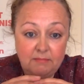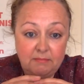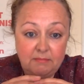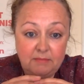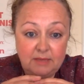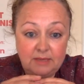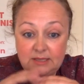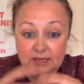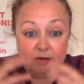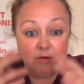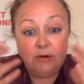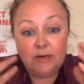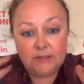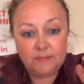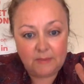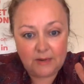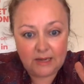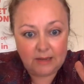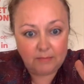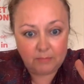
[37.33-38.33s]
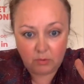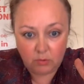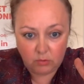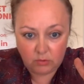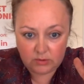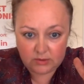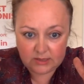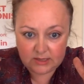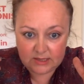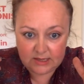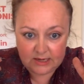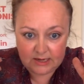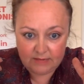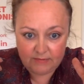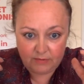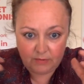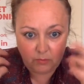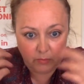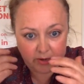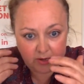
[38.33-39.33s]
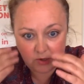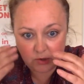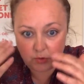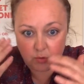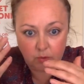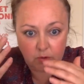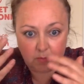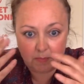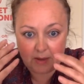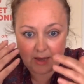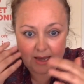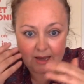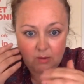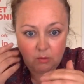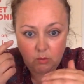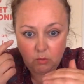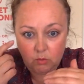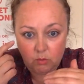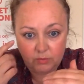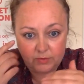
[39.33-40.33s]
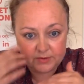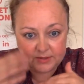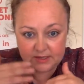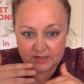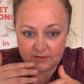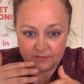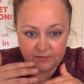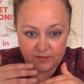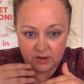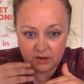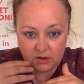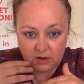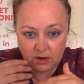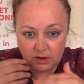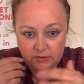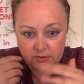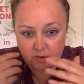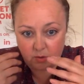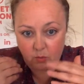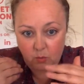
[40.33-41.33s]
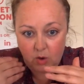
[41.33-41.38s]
is incredibly important to the liver, and we can talk about all the stuff that goes on,